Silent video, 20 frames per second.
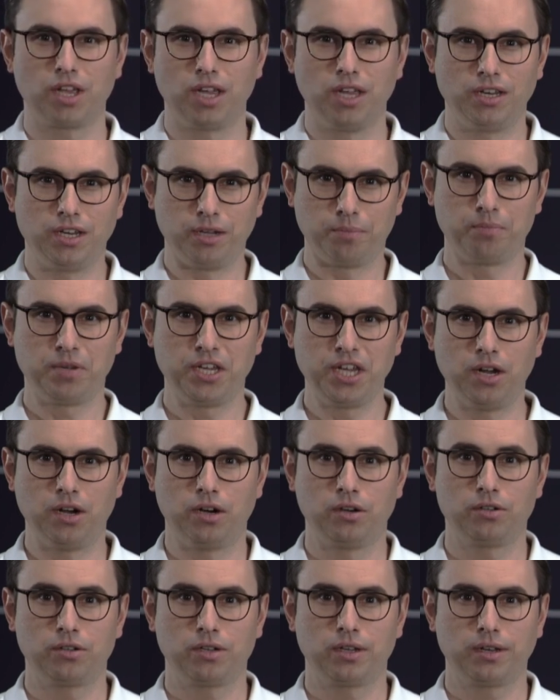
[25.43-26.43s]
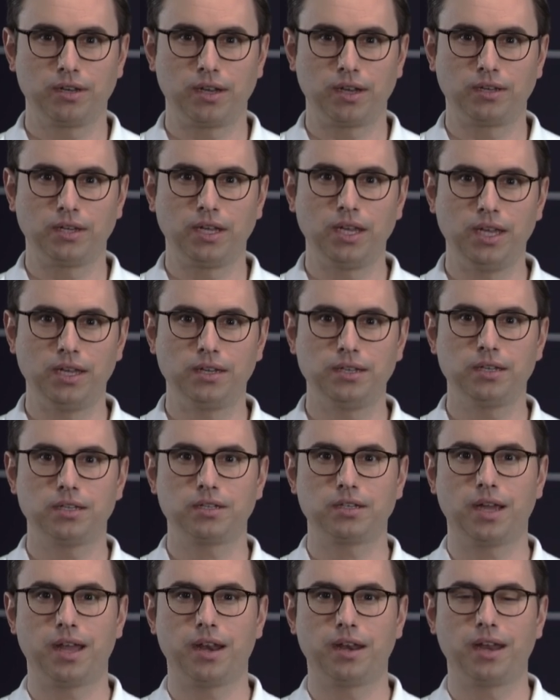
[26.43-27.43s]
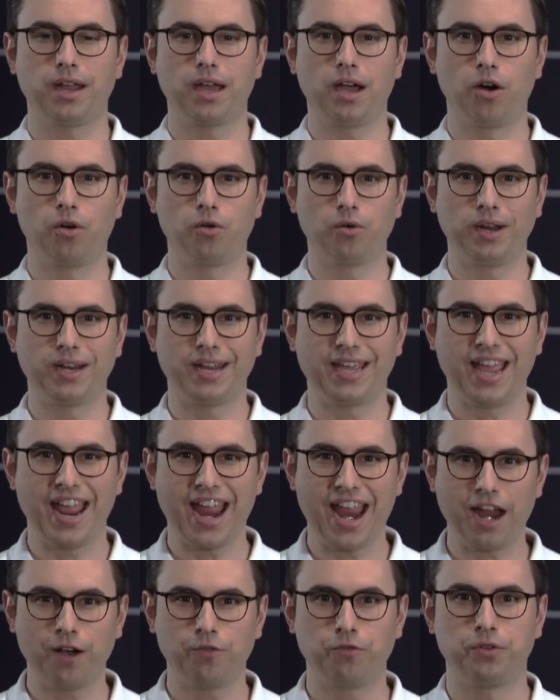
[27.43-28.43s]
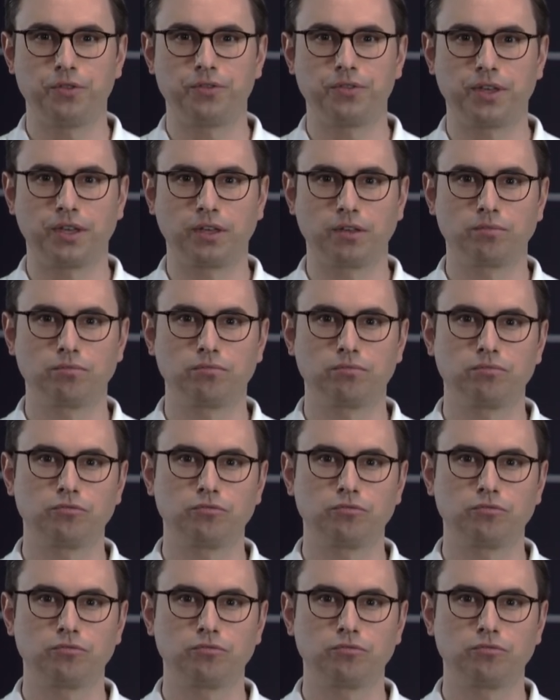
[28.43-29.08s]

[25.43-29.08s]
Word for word: It appeared that he'd done already everything.